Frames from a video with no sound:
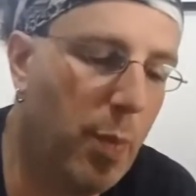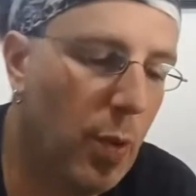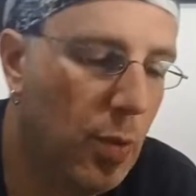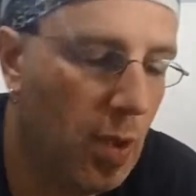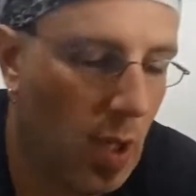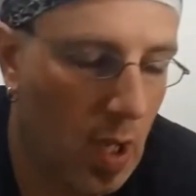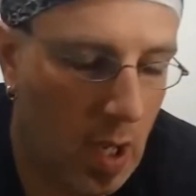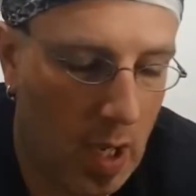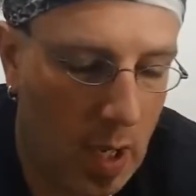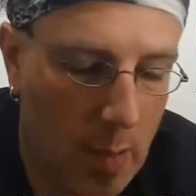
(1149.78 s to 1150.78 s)
boots.
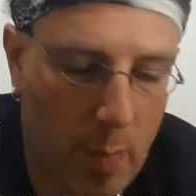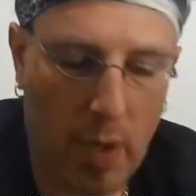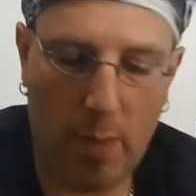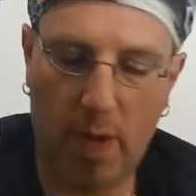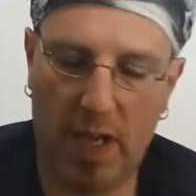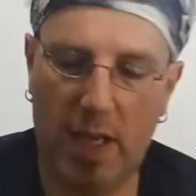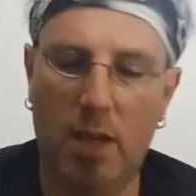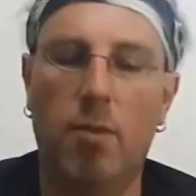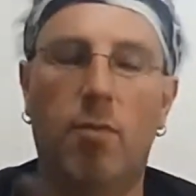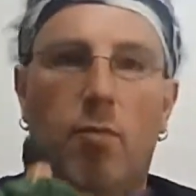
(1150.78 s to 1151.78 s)
But, I
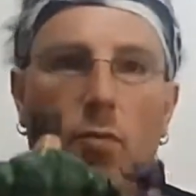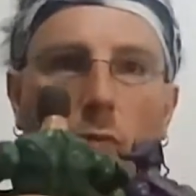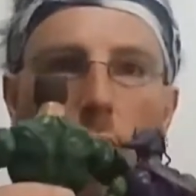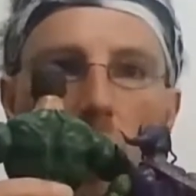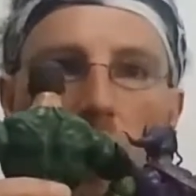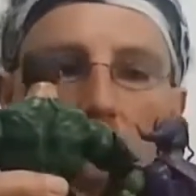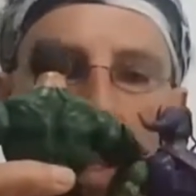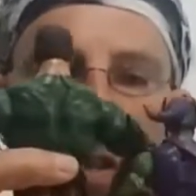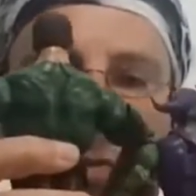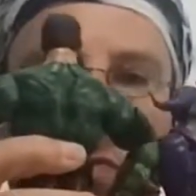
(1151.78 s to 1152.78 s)
mean,
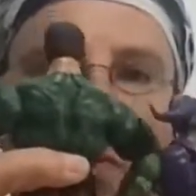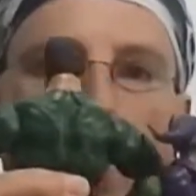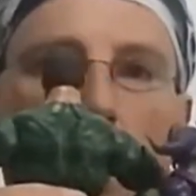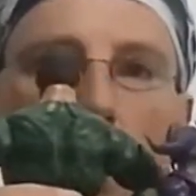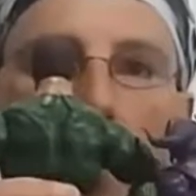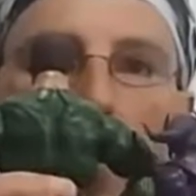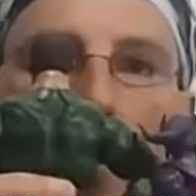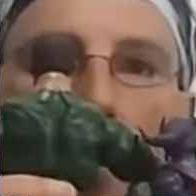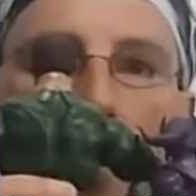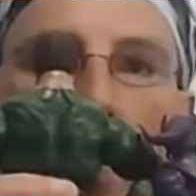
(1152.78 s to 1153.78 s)
yeah.
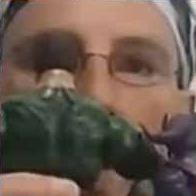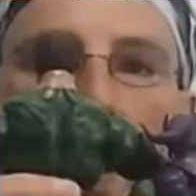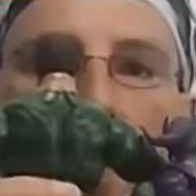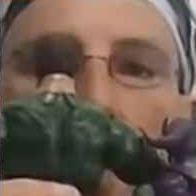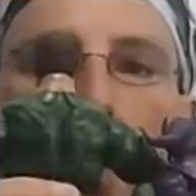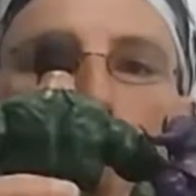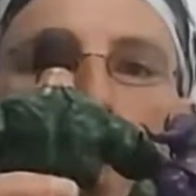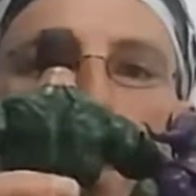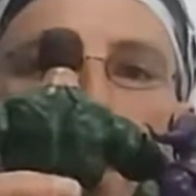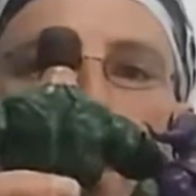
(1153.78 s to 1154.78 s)
Like, he's a
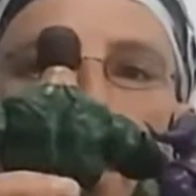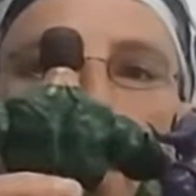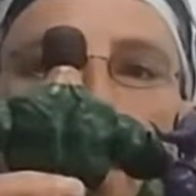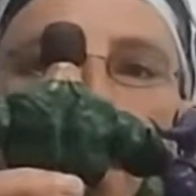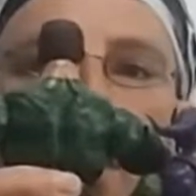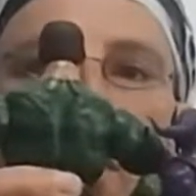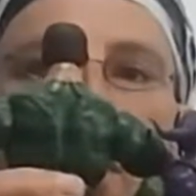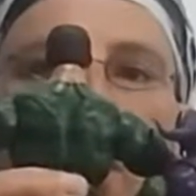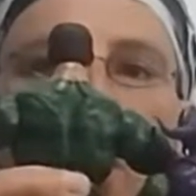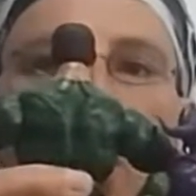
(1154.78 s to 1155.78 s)
good
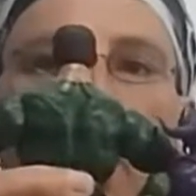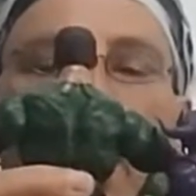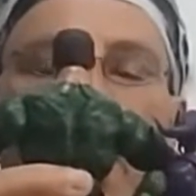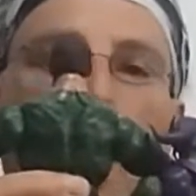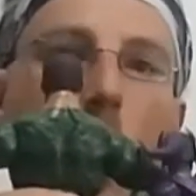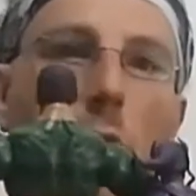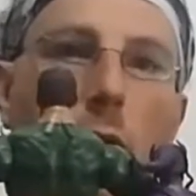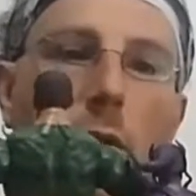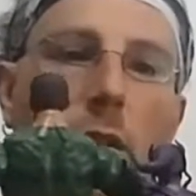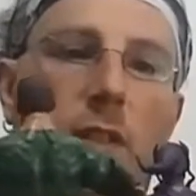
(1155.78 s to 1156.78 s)
2 feet
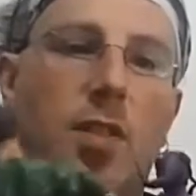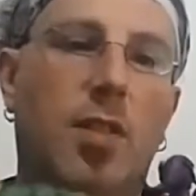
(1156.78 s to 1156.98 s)
taller than